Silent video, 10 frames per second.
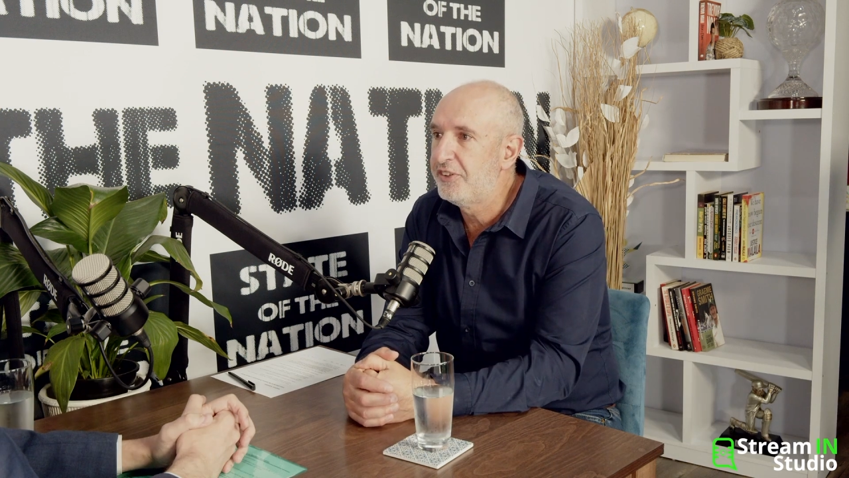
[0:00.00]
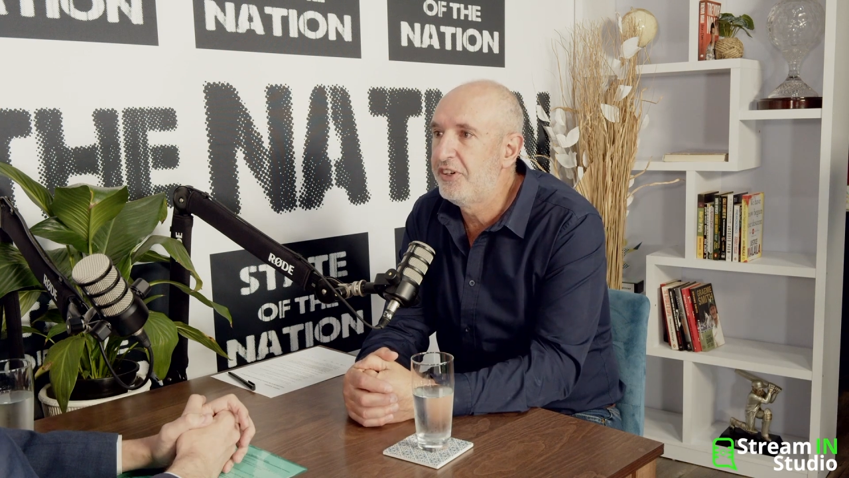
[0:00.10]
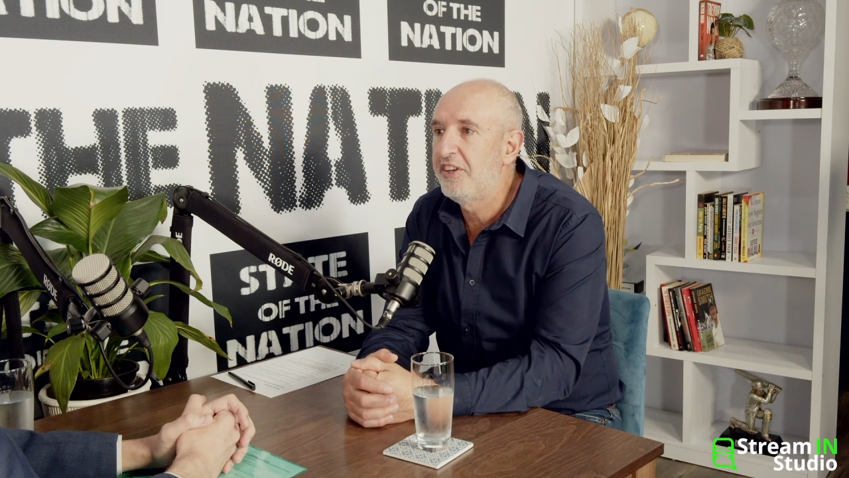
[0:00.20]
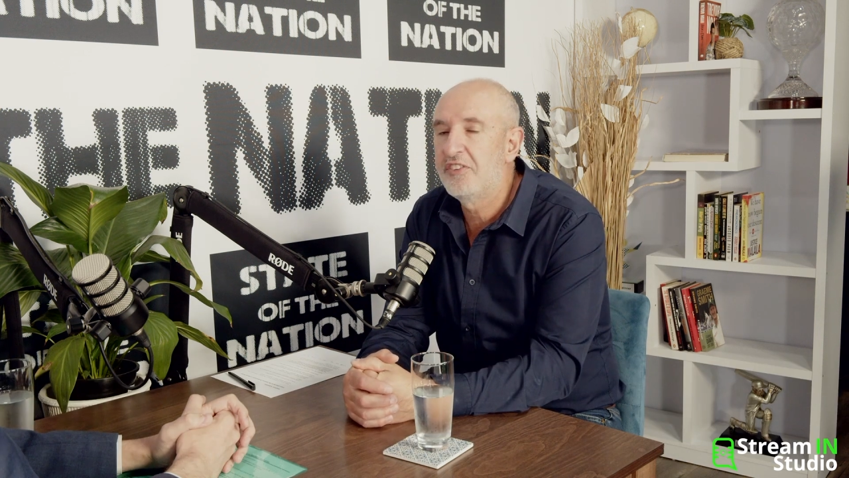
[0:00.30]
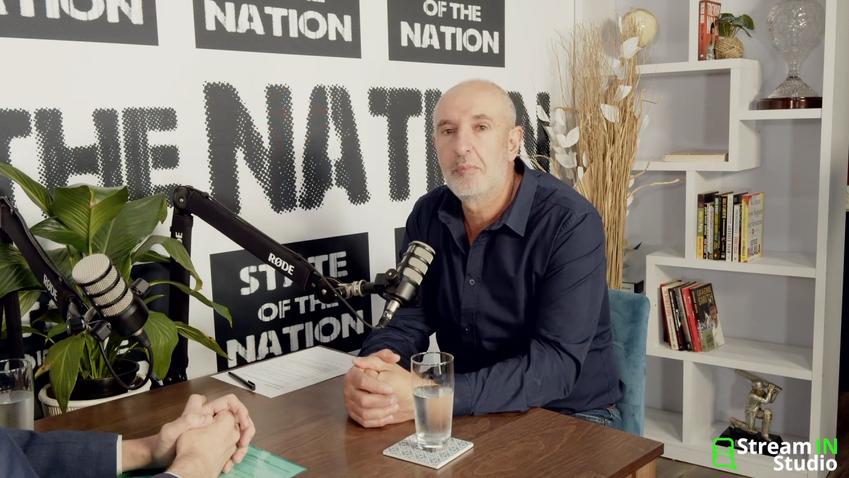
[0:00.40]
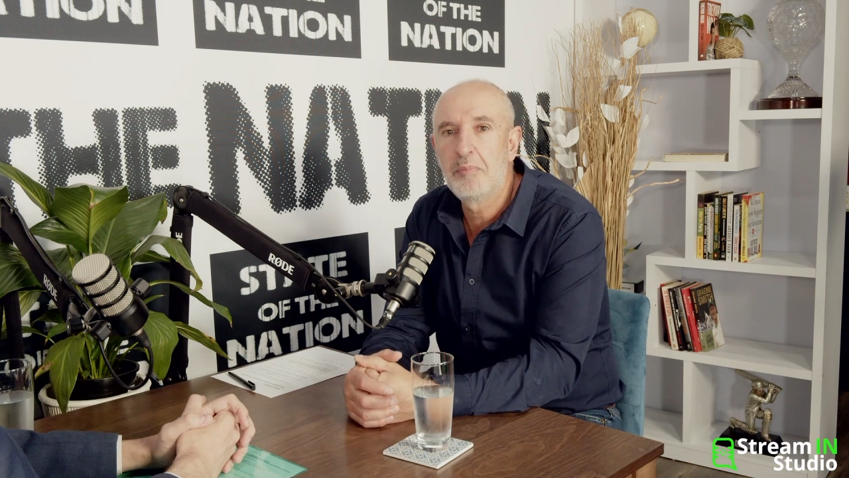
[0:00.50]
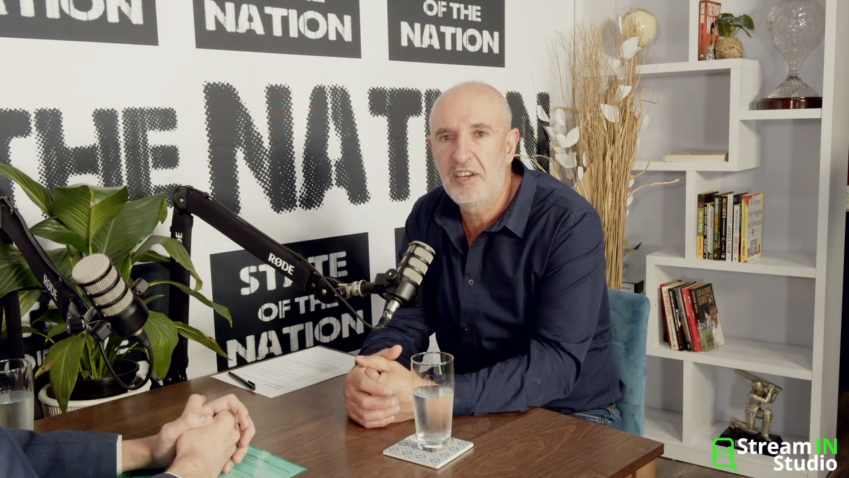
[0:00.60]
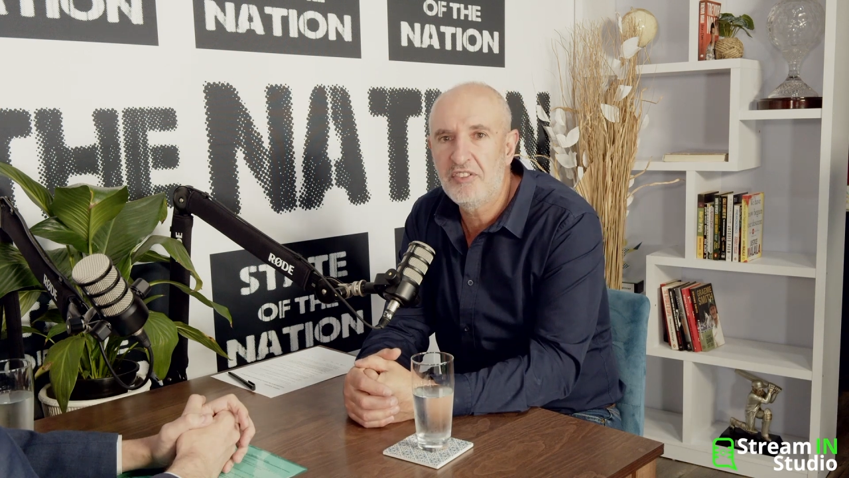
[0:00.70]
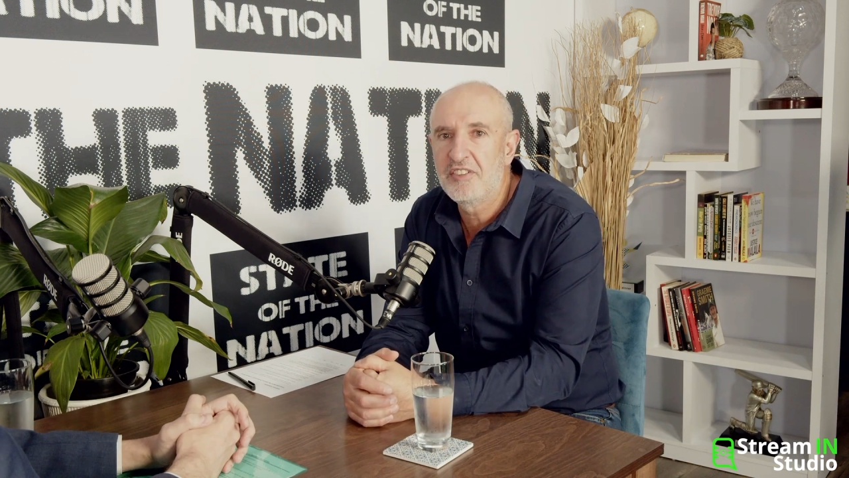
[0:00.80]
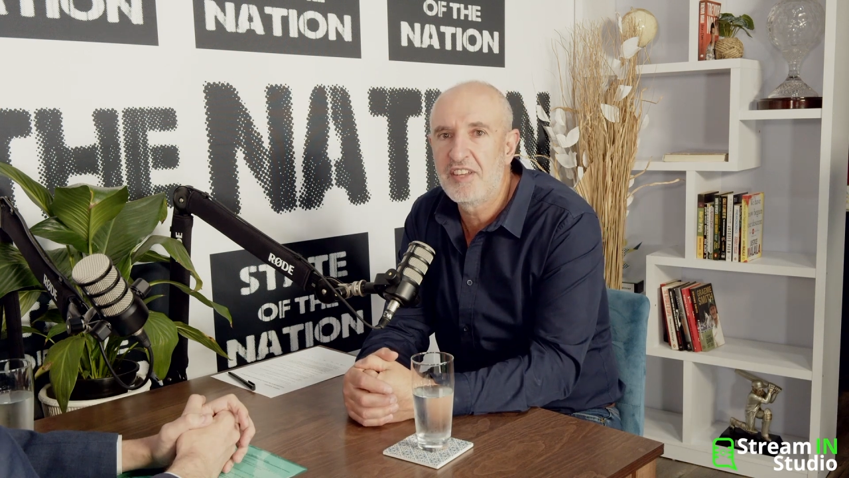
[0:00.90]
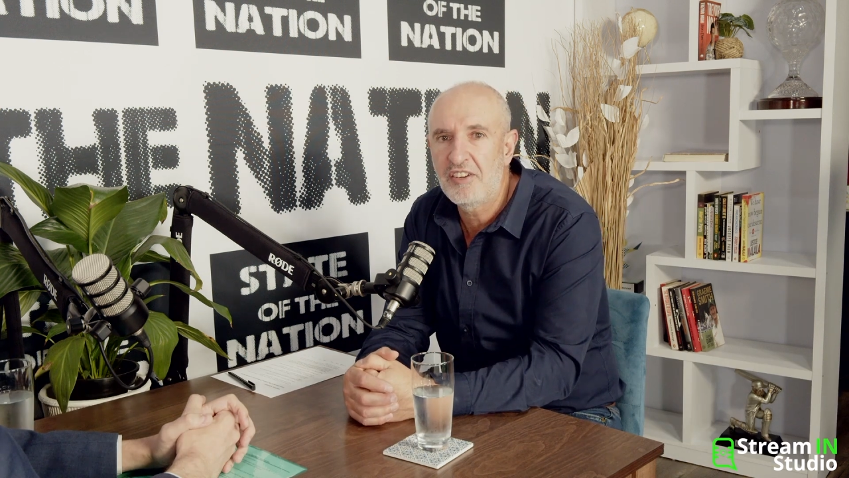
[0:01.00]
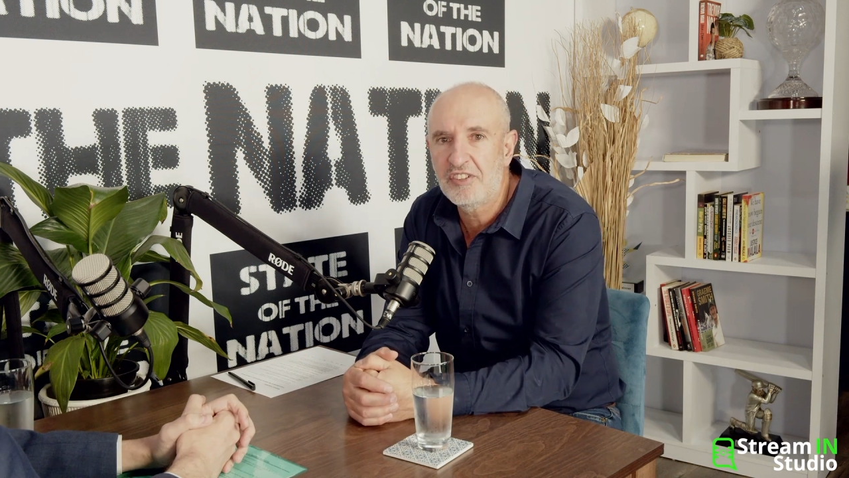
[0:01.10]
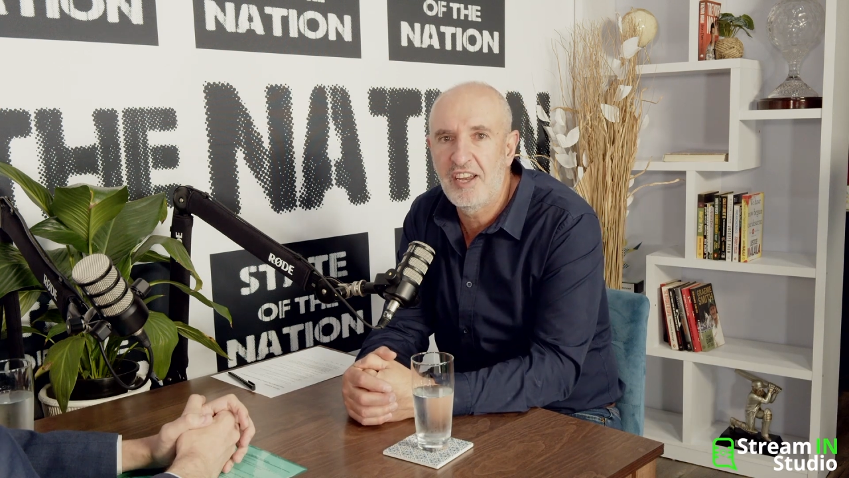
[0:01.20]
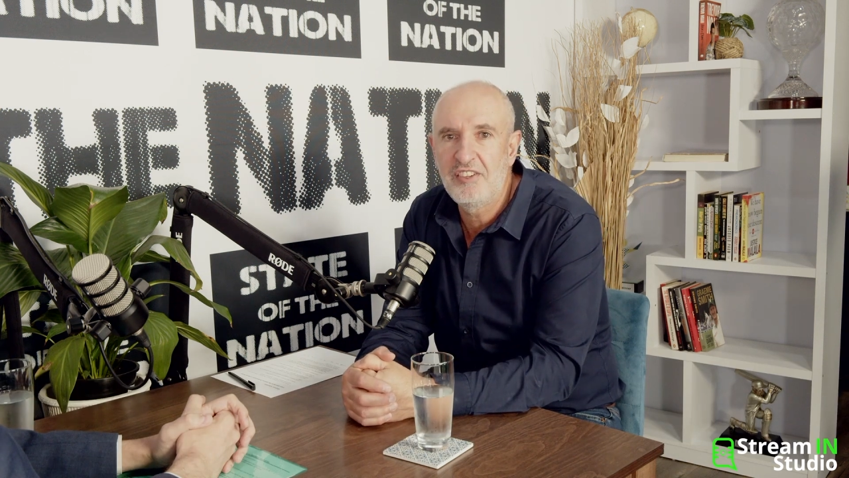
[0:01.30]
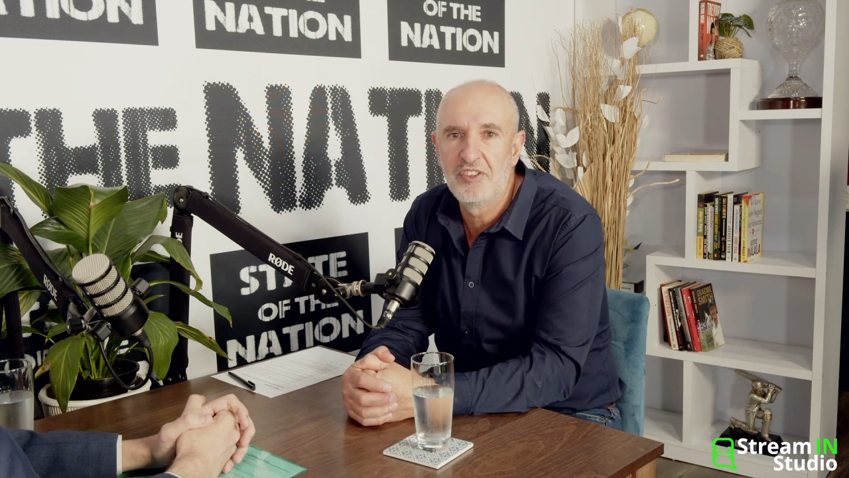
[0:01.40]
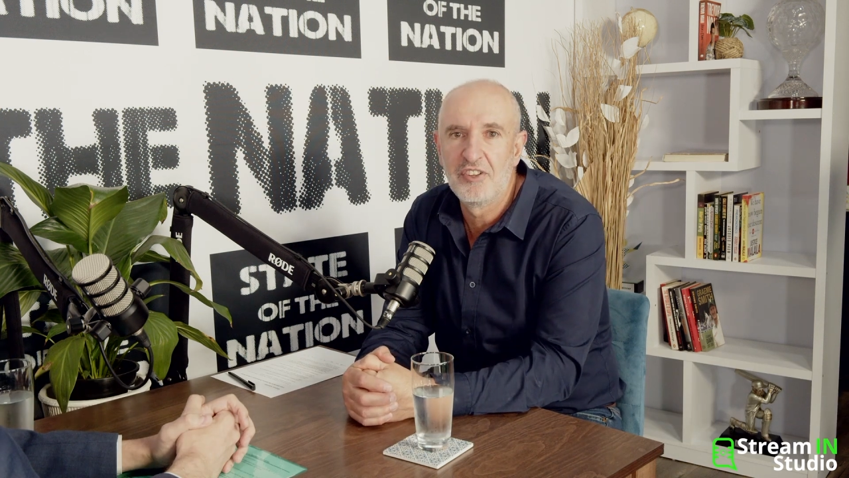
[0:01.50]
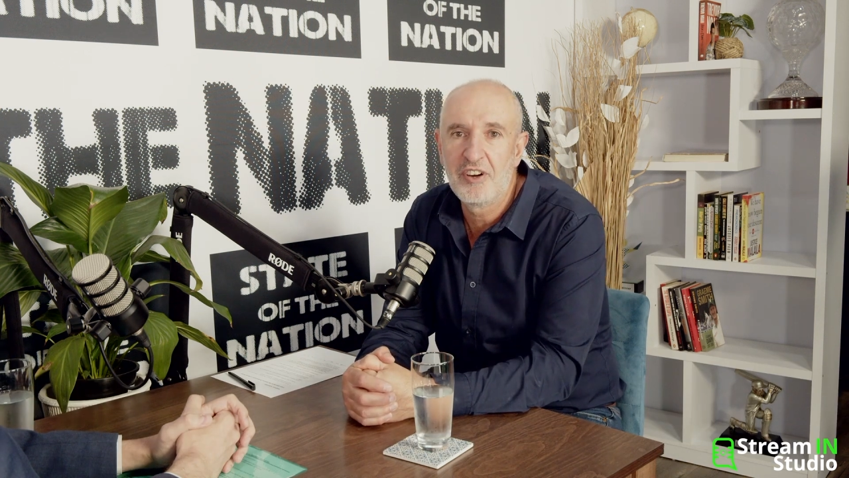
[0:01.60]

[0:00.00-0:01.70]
who is the press attaché to the